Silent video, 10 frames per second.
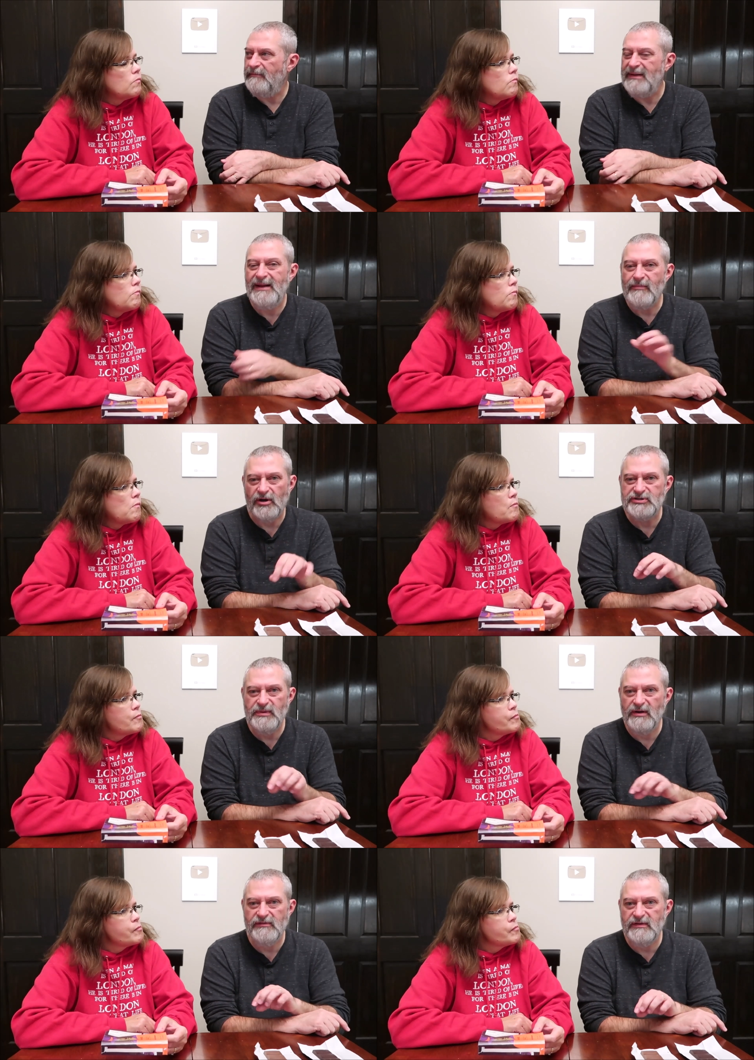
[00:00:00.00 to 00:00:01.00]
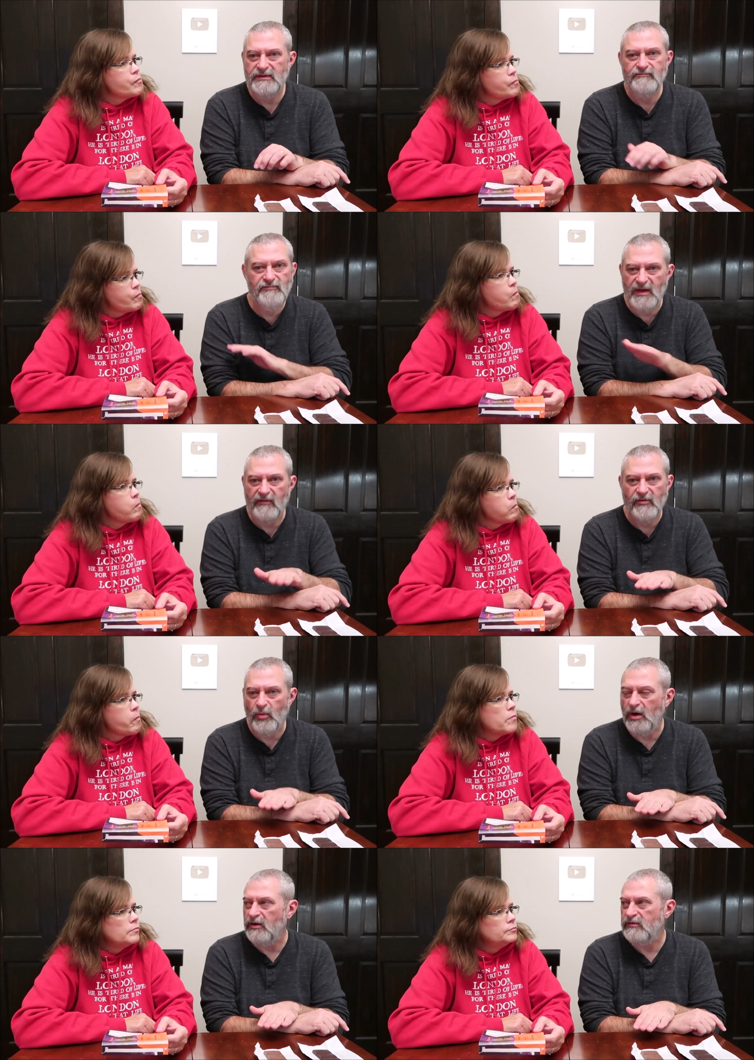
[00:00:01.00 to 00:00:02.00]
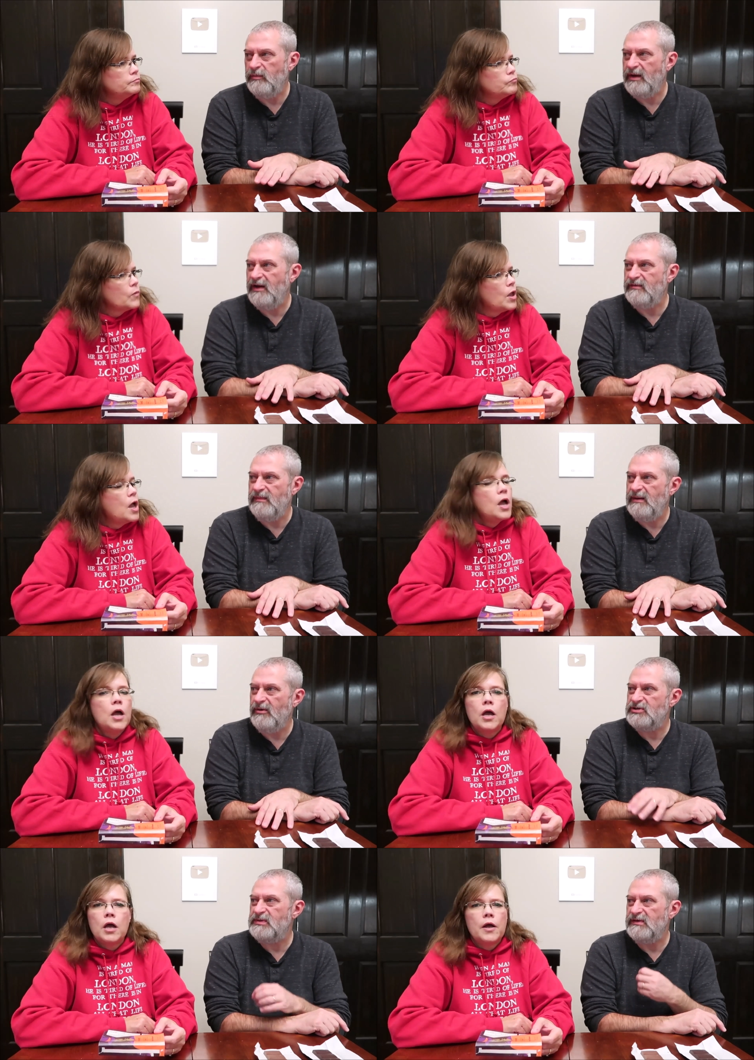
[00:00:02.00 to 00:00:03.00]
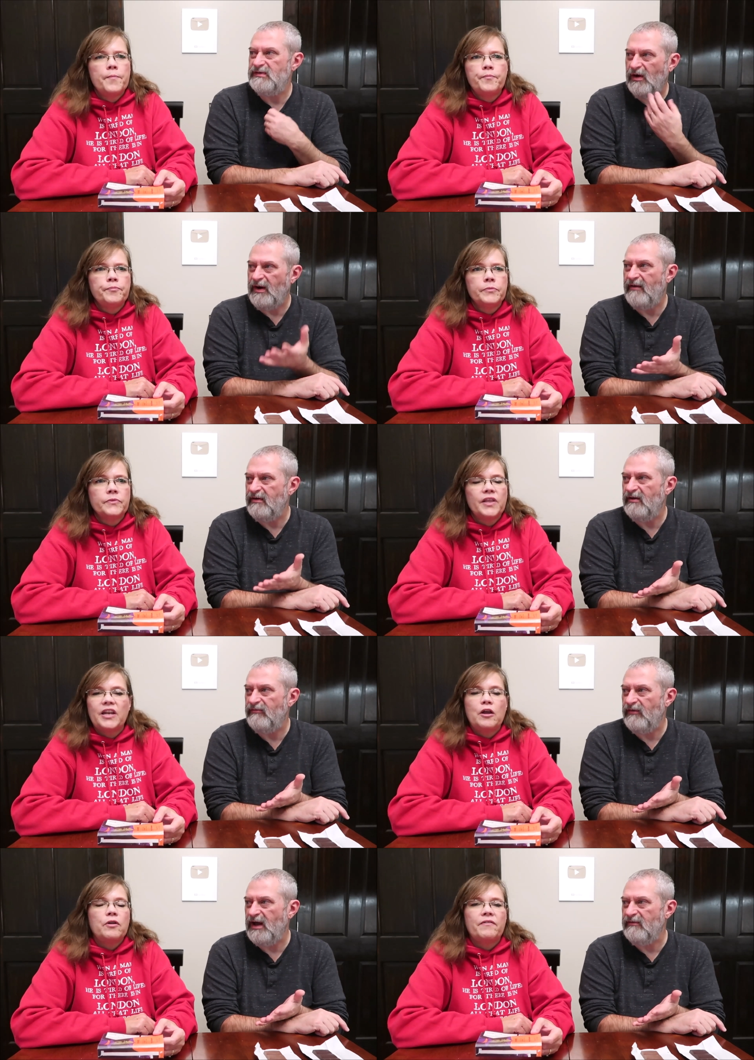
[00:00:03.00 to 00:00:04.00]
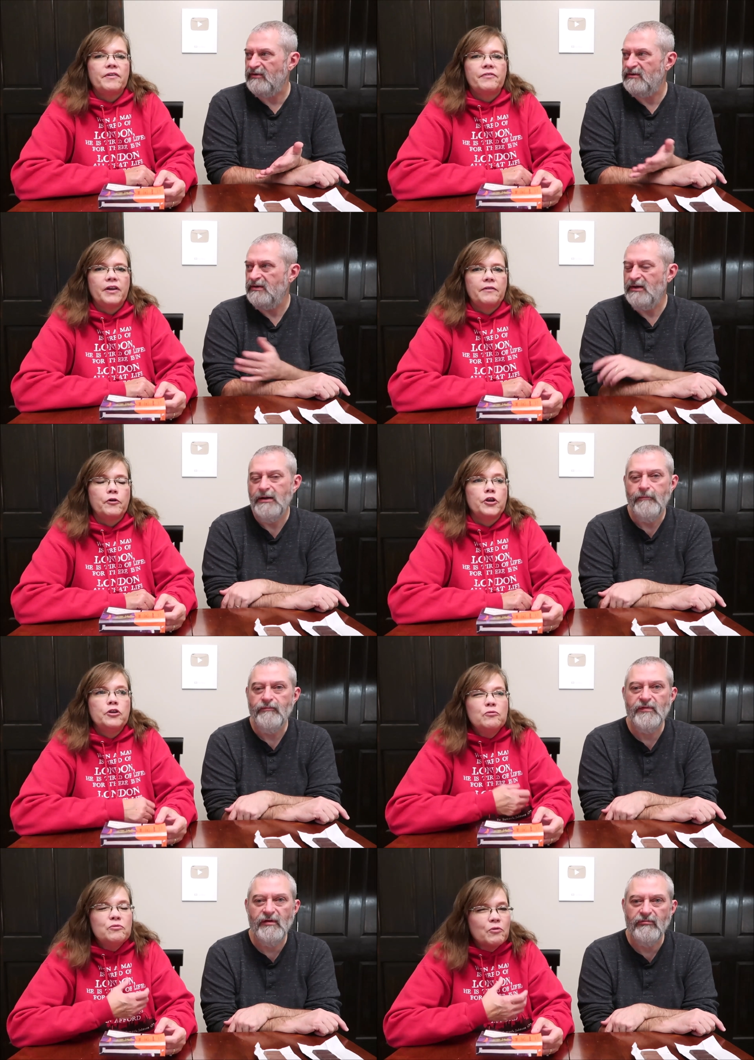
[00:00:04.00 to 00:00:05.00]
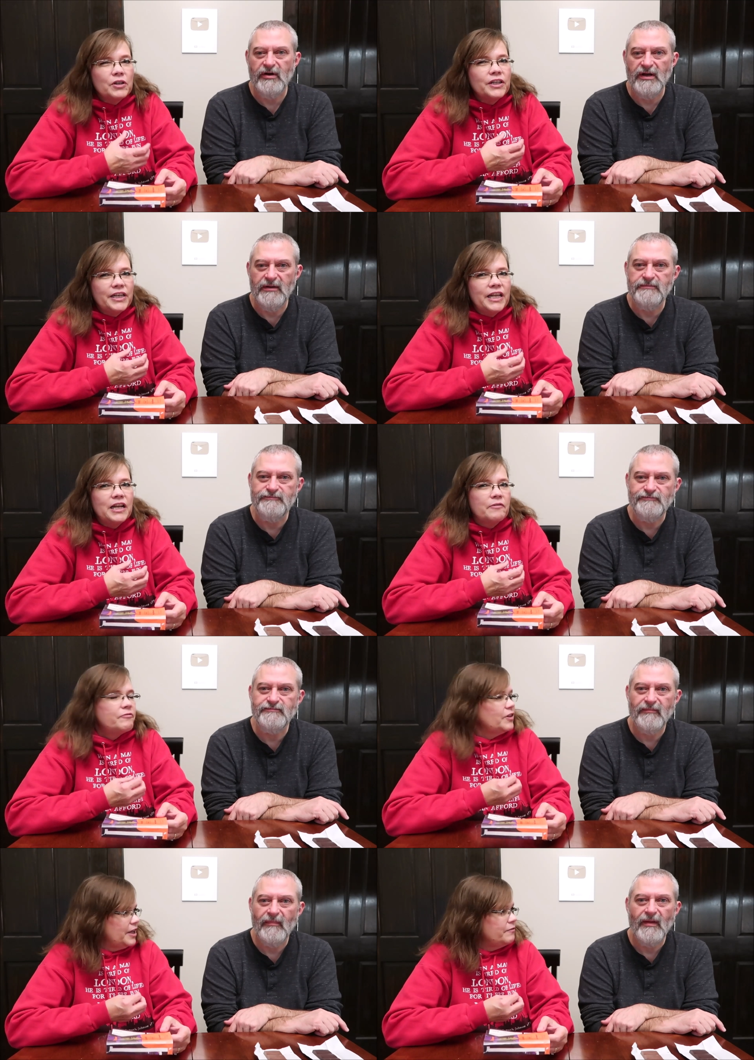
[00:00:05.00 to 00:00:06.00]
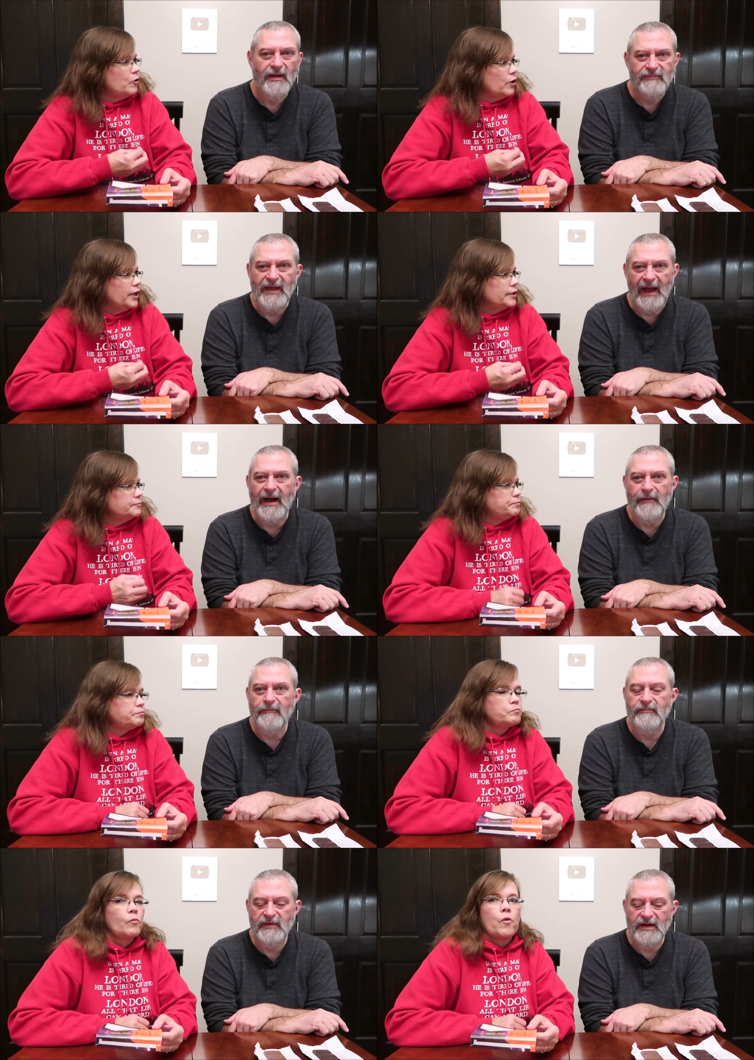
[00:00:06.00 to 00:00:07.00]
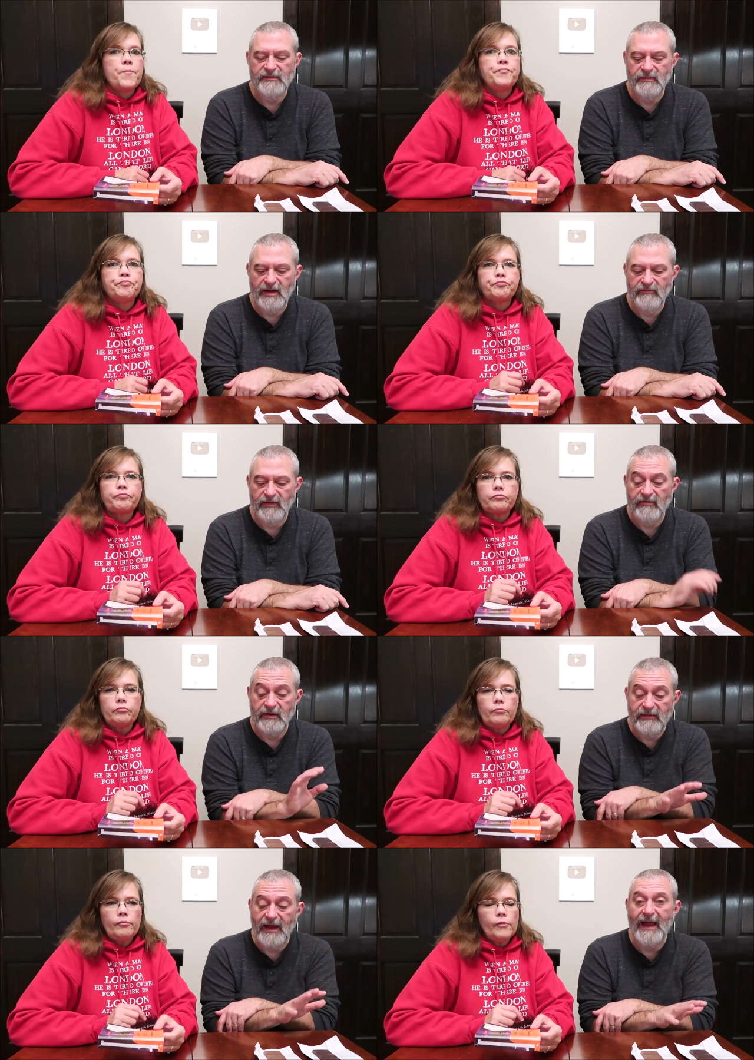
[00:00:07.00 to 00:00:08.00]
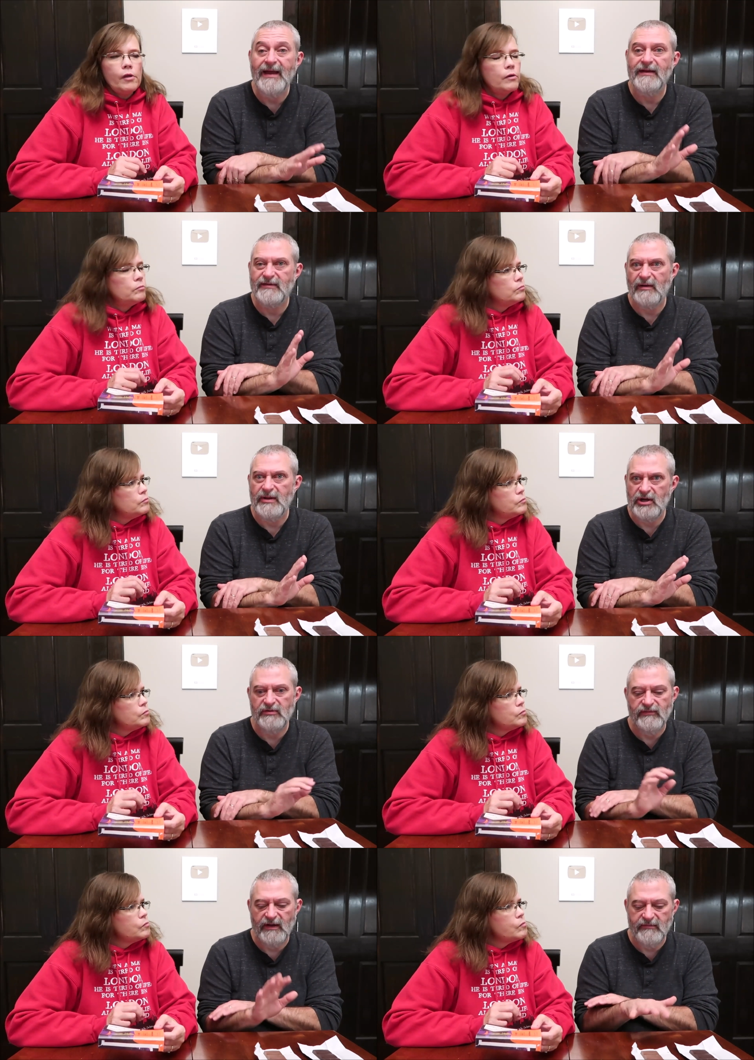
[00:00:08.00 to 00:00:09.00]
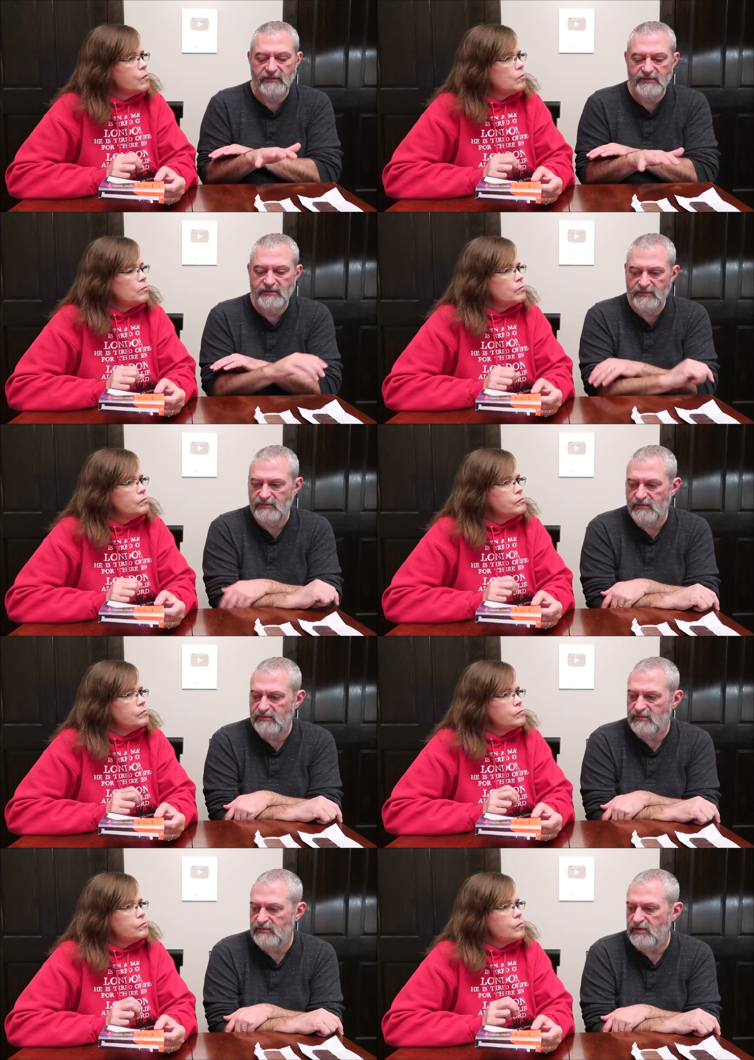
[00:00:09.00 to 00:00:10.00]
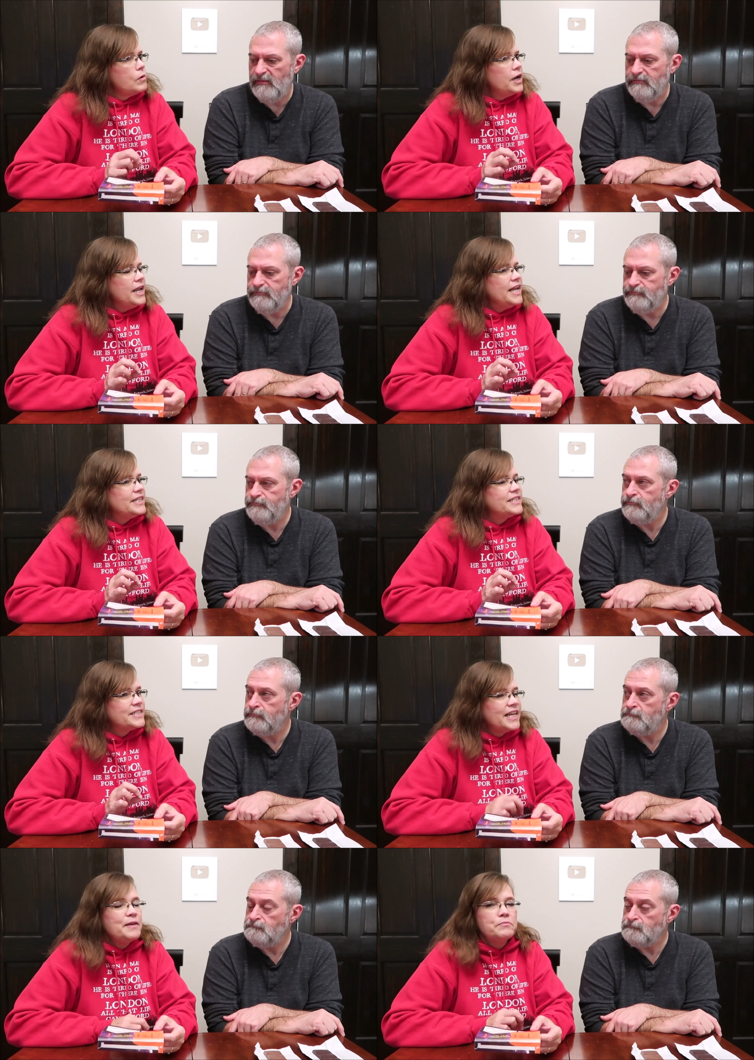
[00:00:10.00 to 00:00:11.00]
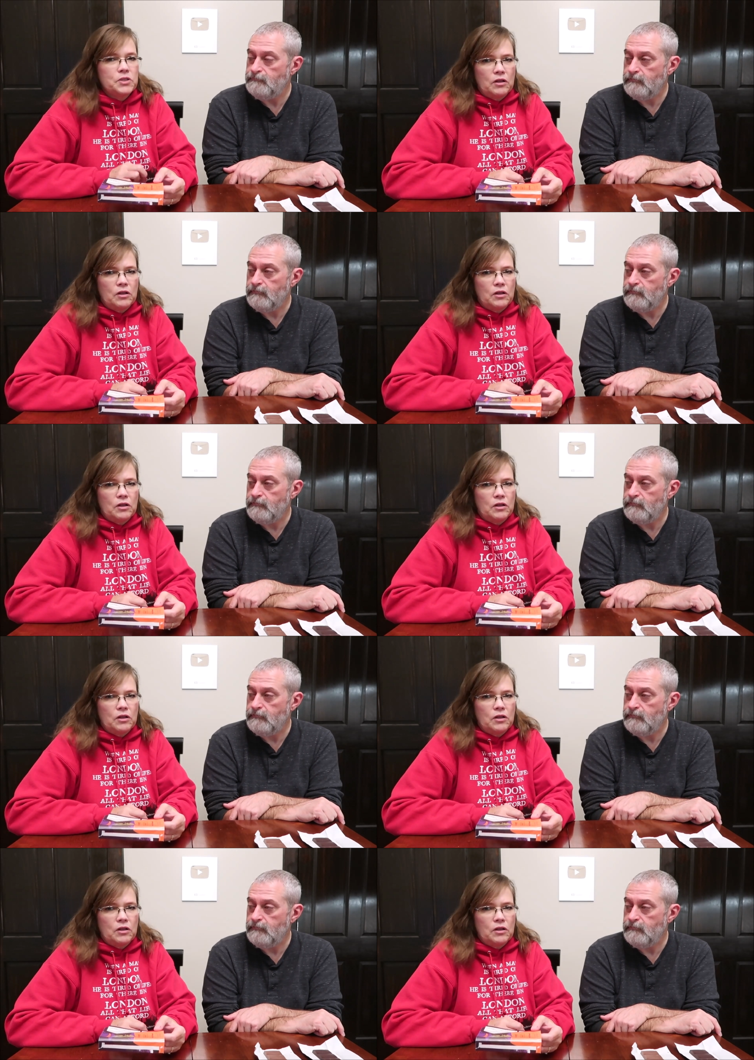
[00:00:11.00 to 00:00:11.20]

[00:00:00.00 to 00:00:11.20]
Speaker 1: mini marshmallows in it. Mm-hmm. Never mm-hmm. works because mini marshmallows don't have enough. They don't have enough flavor. You really, really, need
Speaker 2: a flavor. yeah,
Speaker 1: yeah, some kind of flavor in the and it's got to be a good flavor. And this is this is good.
Speaker 2: It seems